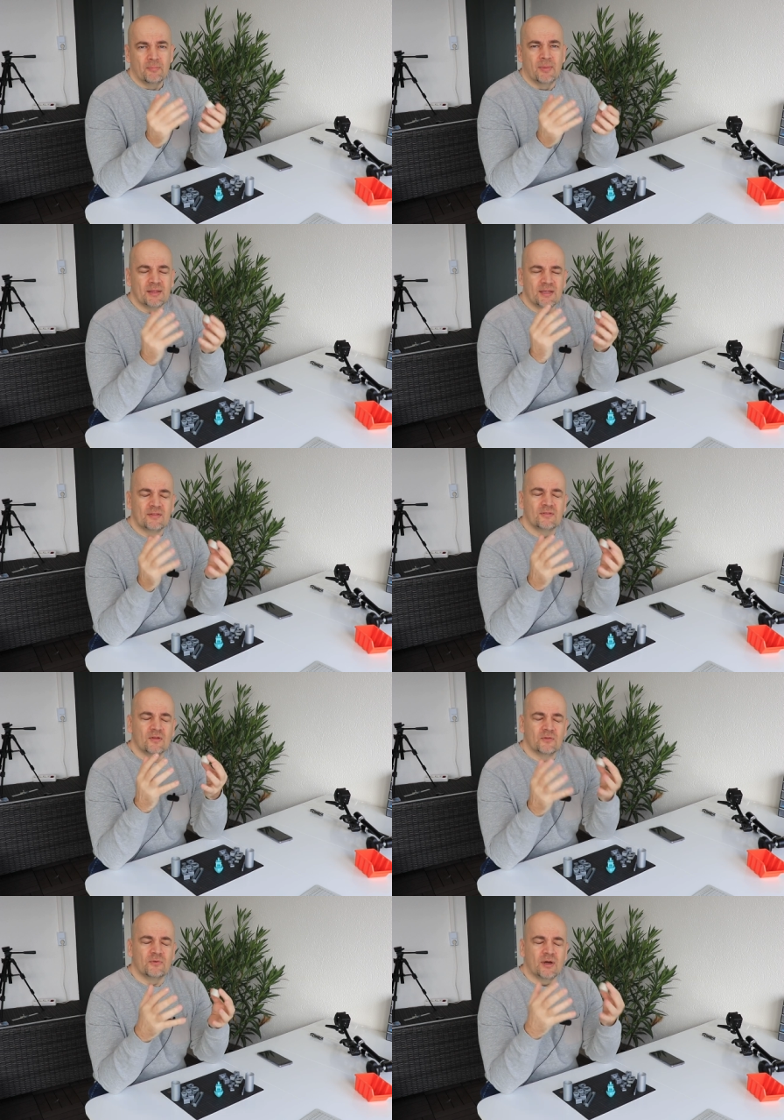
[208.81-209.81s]
But that's
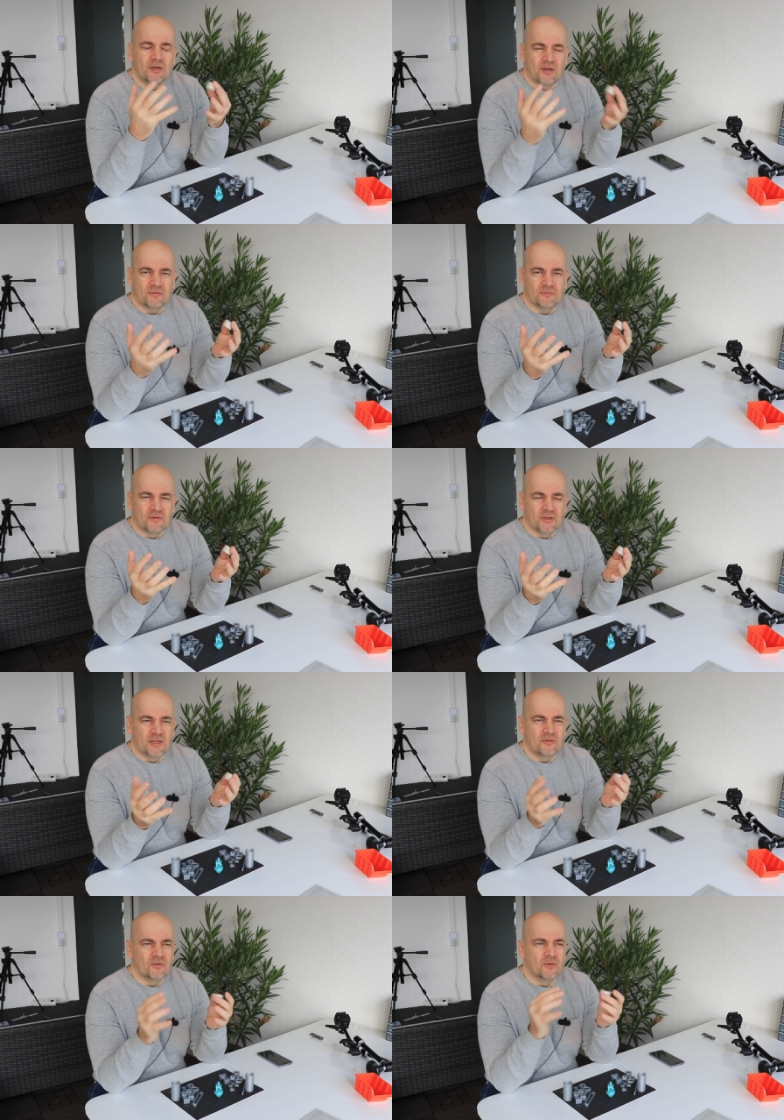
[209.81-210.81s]
not far enough,
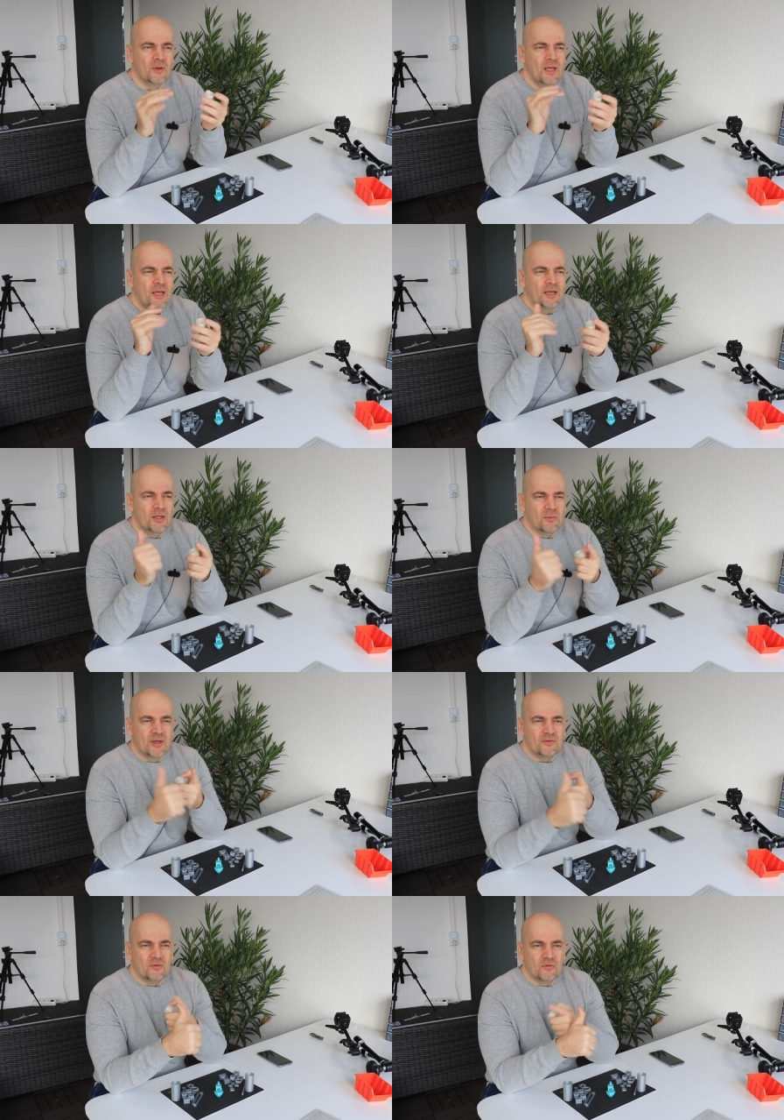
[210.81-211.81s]
okay? So uh, you
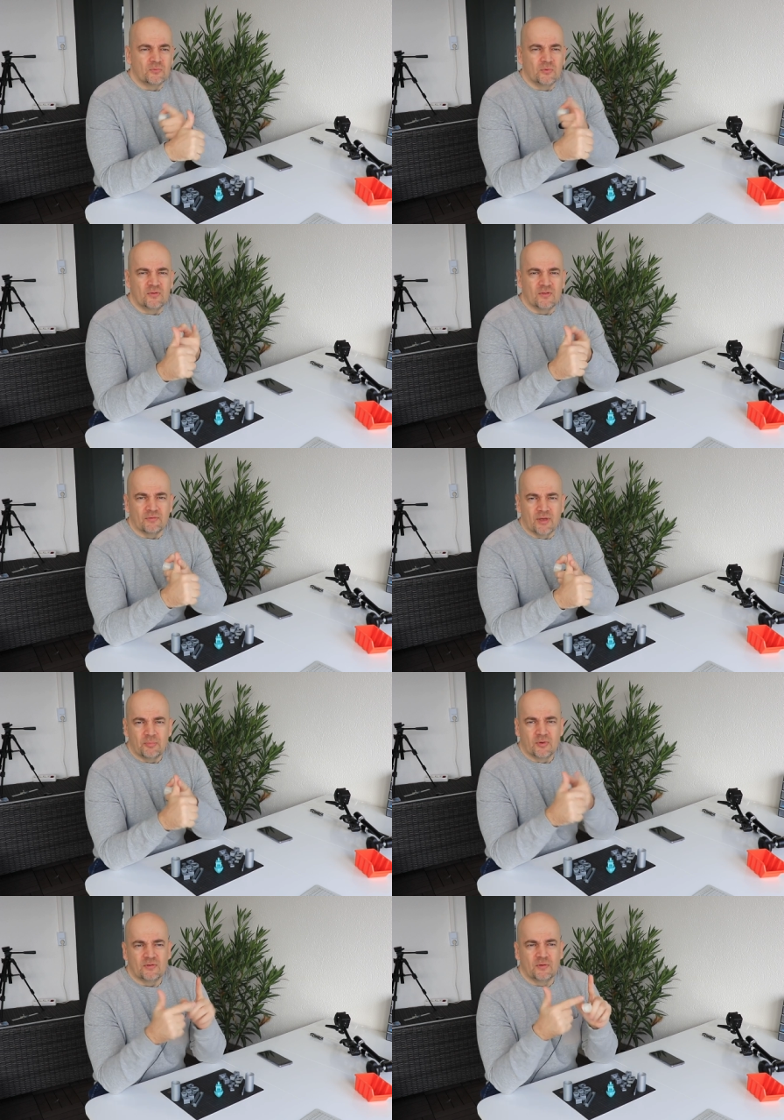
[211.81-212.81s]
must use food safe
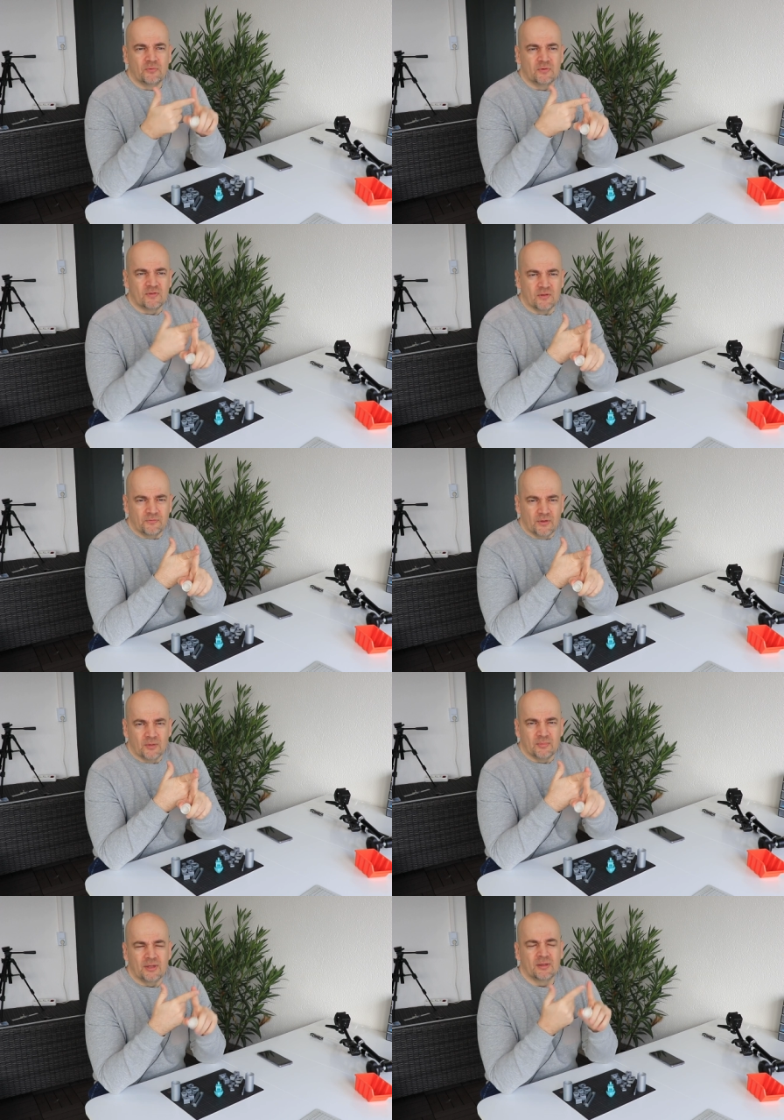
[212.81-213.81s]
epoxy, food safe
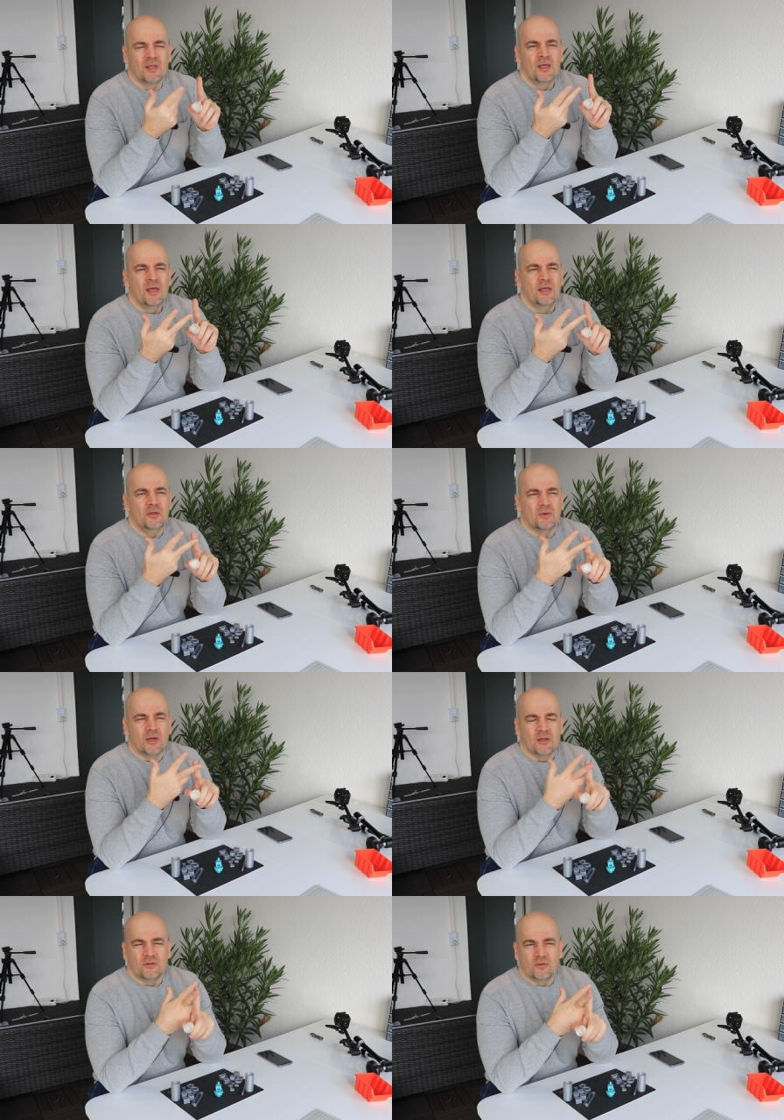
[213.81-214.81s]
filament, you
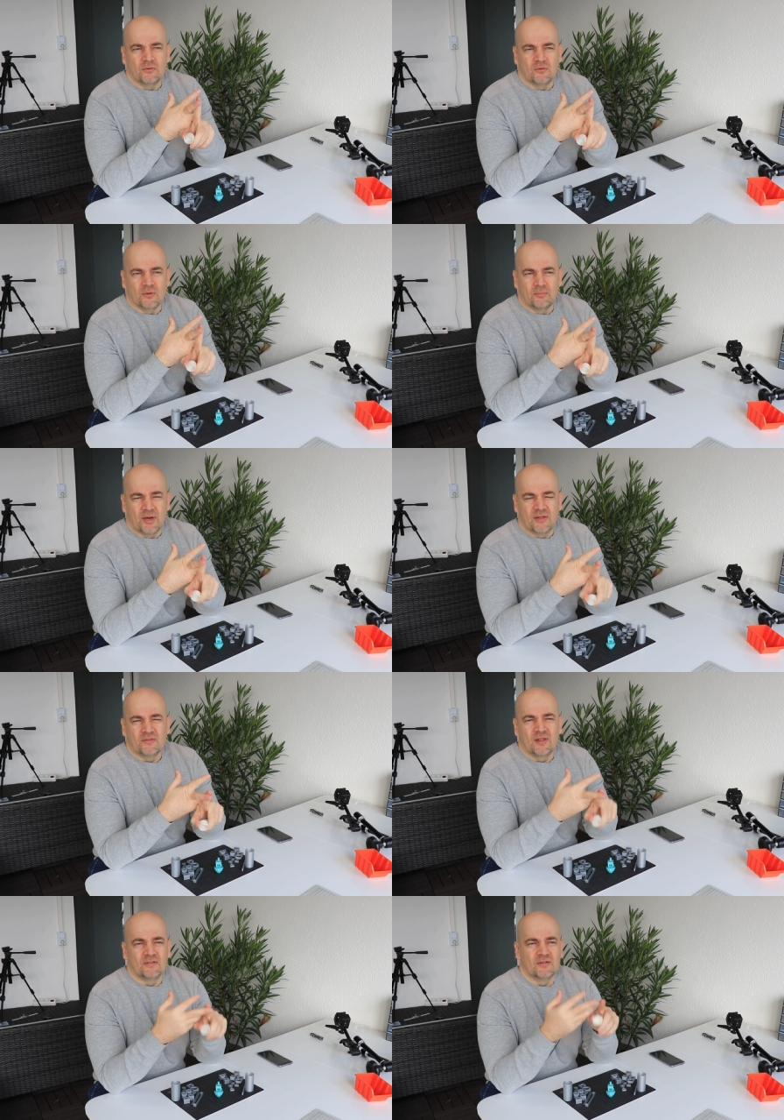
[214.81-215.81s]
cannot use uh,
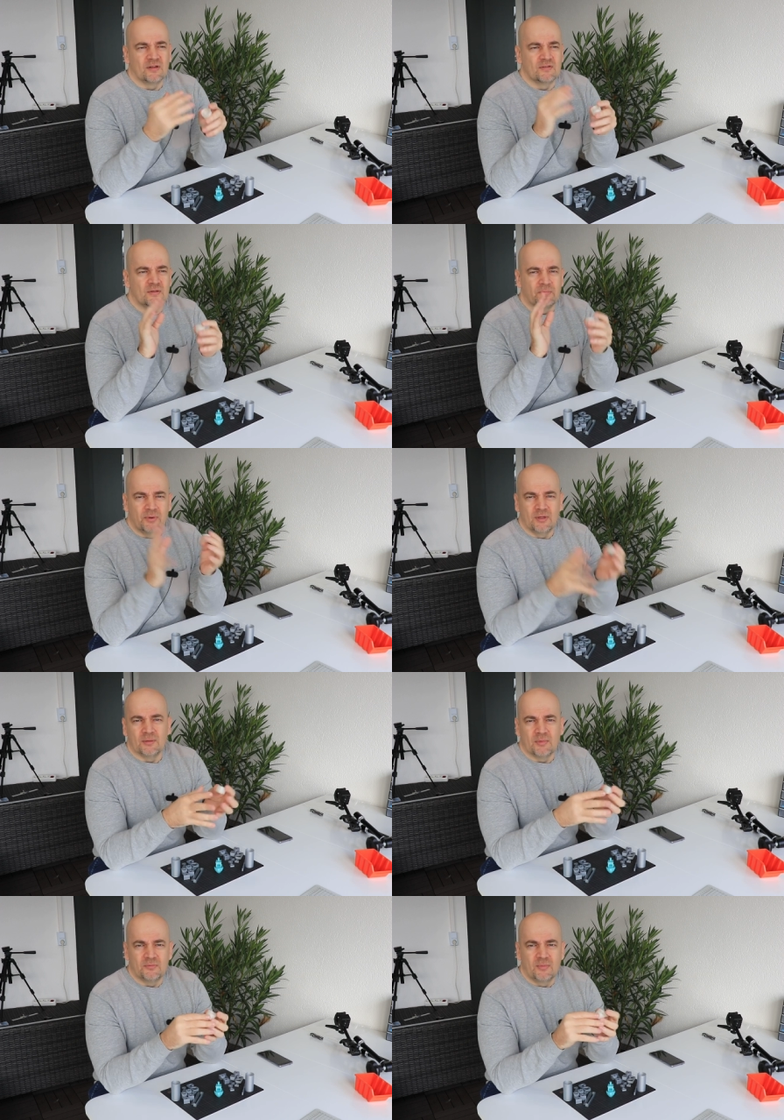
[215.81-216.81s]
brass nozzles,
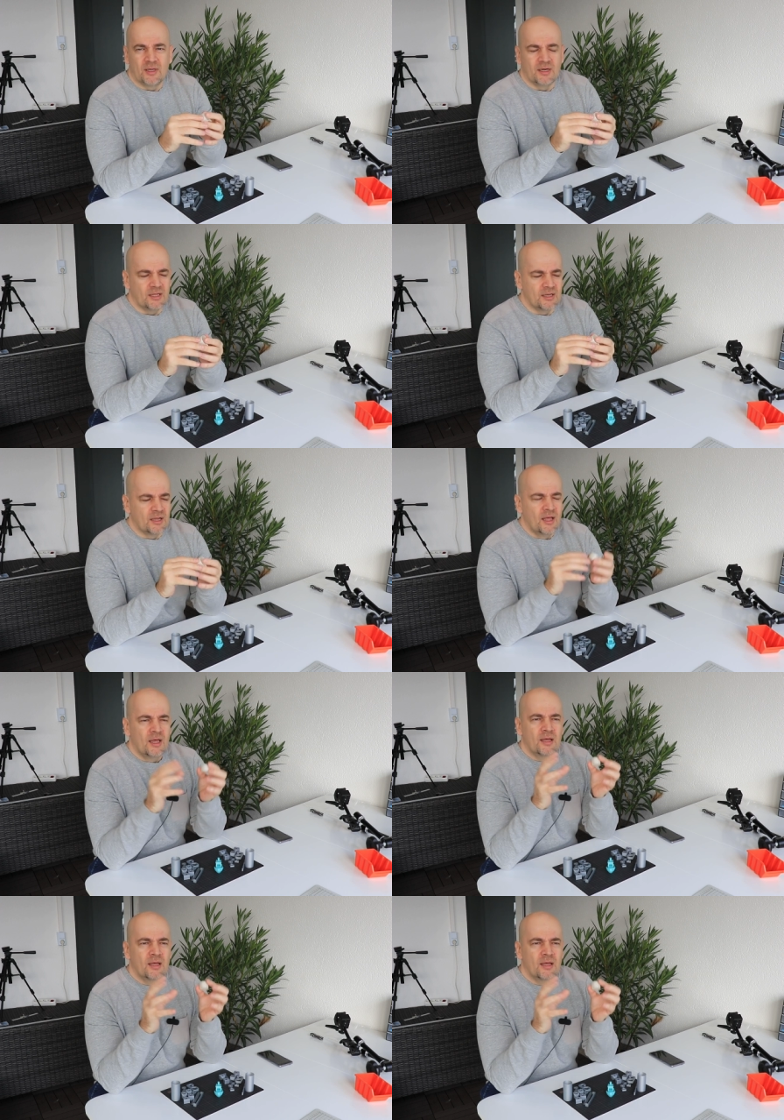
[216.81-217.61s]
printer must be clean,